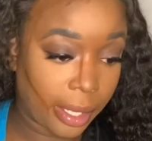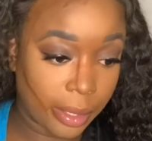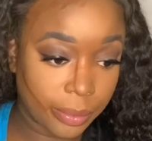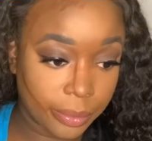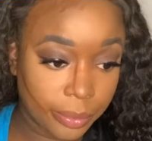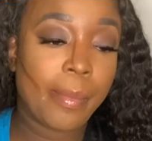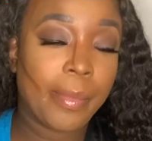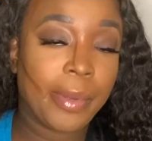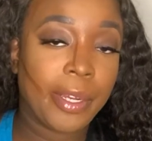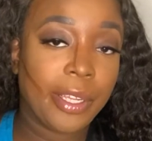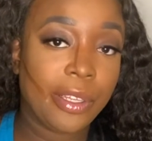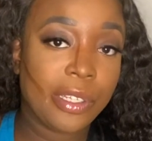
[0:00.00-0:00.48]

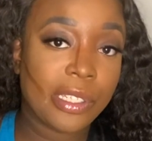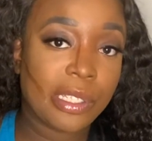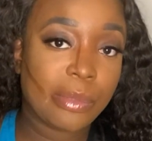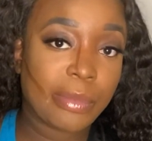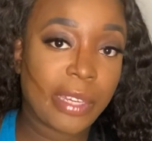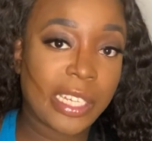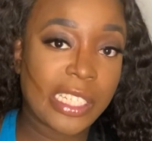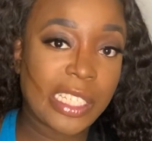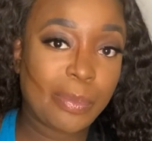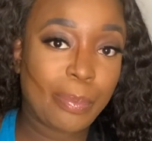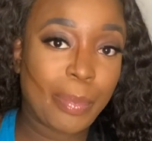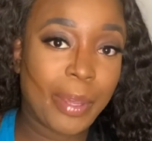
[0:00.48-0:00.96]
I'm gonna use
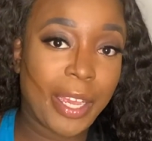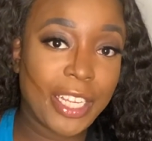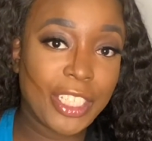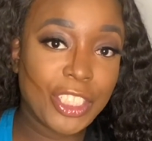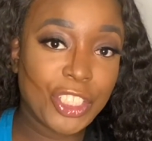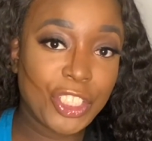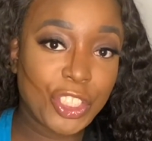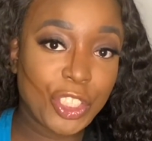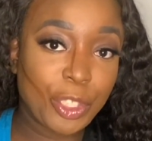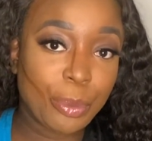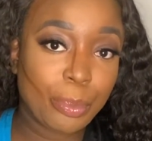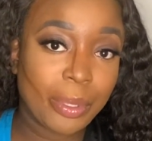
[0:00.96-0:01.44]
my
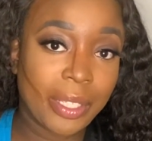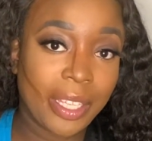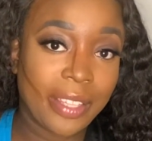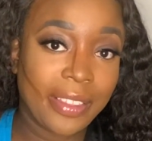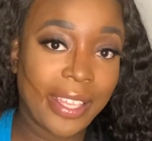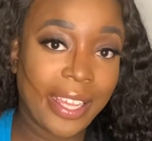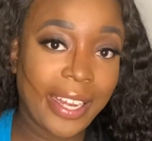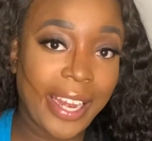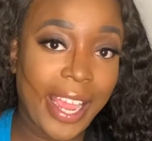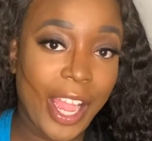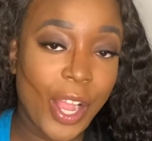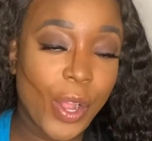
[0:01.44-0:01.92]
sponge to blend
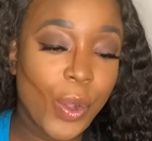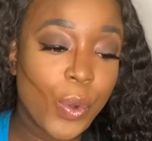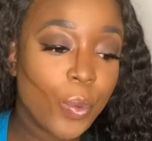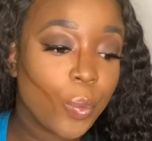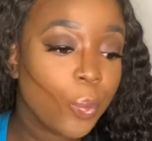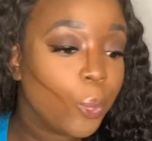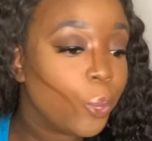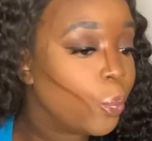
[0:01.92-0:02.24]
that out.